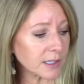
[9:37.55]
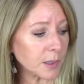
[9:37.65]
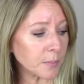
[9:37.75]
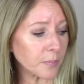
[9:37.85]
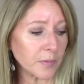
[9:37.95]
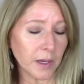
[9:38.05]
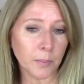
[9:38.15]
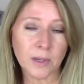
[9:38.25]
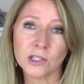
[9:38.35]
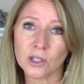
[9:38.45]
The, the
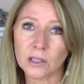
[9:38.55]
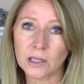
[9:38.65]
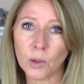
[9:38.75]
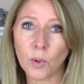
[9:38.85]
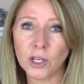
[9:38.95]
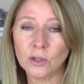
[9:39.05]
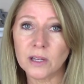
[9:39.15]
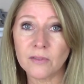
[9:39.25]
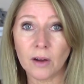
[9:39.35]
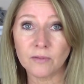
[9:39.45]
peach and lily one you
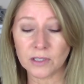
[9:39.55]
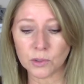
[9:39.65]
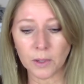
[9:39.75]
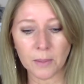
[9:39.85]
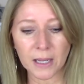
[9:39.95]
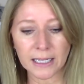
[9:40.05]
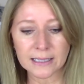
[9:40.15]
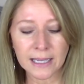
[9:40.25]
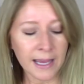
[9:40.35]
leave on for 20 minutes.